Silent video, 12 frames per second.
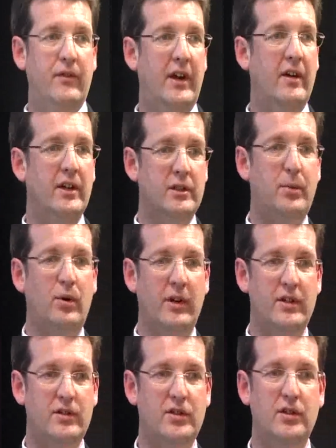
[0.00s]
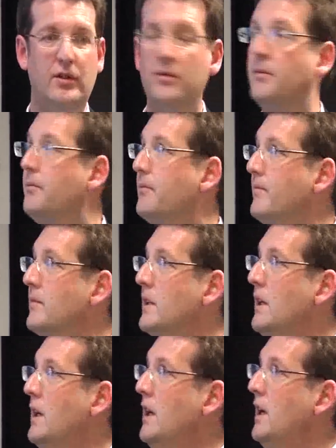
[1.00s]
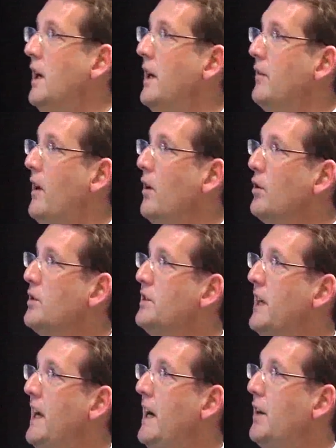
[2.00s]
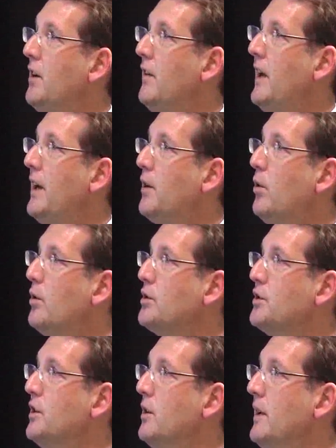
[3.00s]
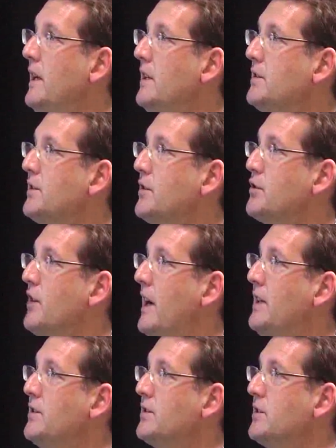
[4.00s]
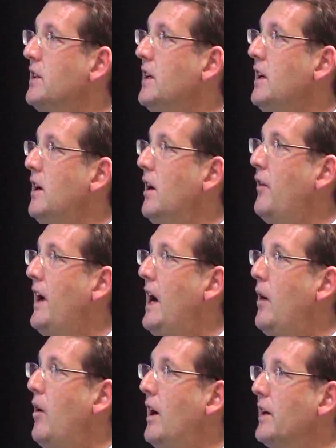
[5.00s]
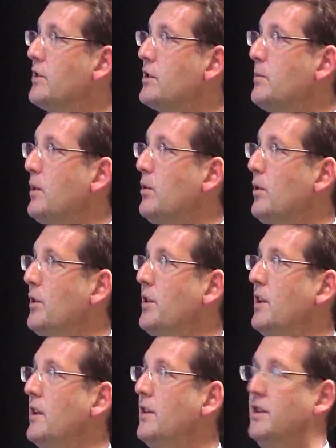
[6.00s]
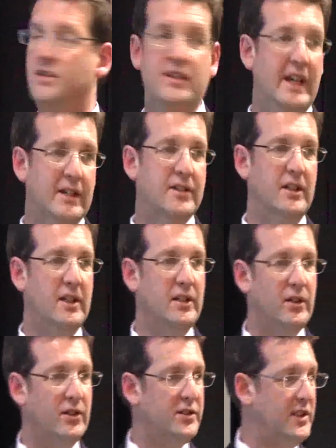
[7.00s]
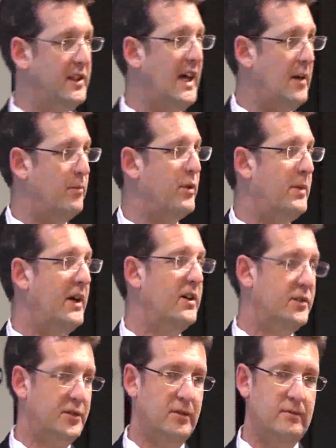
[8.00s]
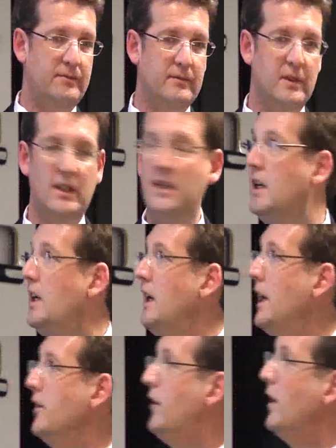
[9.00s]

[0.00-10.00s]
variance 0.2. And if I look down on that horseshoe, here's the trace of how I explored this density using that proposal. And if